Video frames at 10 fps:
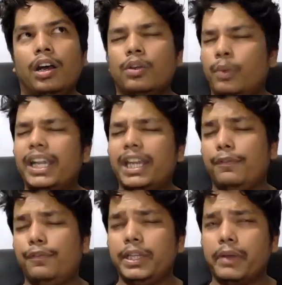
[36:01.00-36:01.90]
one day
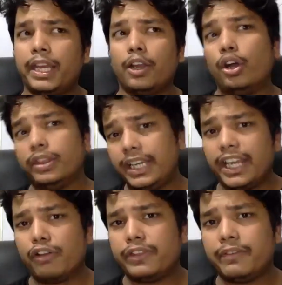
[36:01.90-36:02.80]
before Diwali. On the
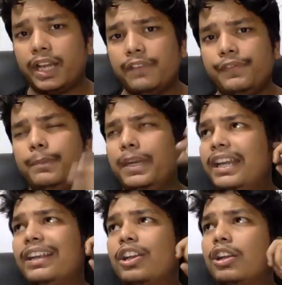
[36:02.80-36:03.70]
day of Diwali, we made
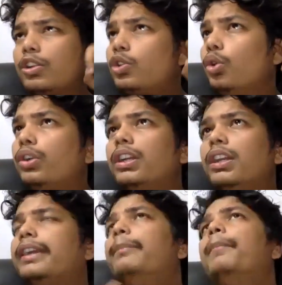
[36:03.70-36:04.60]
an
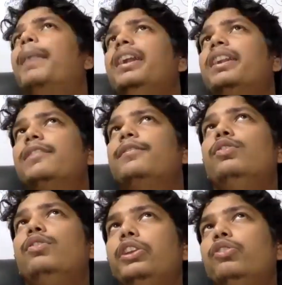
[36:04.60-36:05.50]
total combined
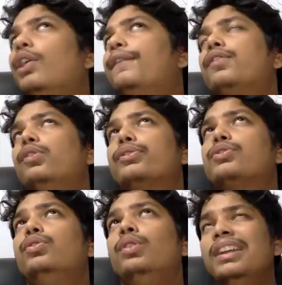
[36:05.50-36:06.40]
revenue of close
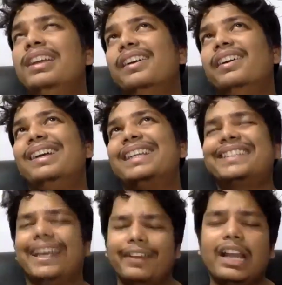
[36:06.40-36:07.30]
to
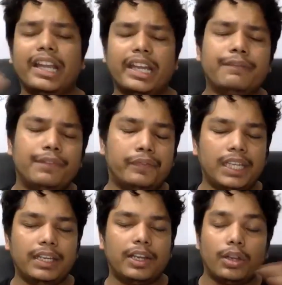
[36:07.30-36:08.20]

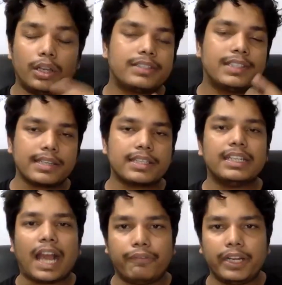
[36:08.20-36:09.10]
$750 just
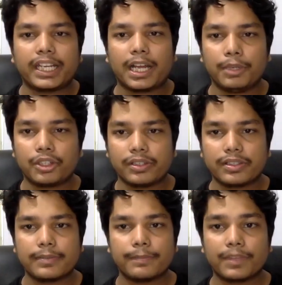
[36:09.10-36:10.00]
in affiliate
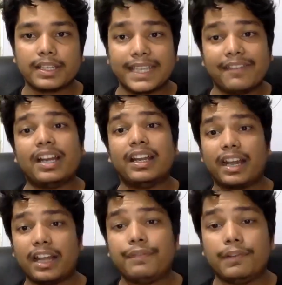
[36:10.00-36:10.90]
commissions.
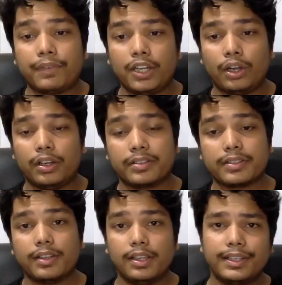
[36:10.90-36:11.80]
$750
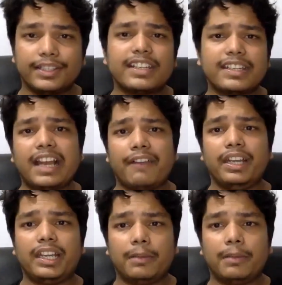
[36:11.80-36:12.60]
just in affiliate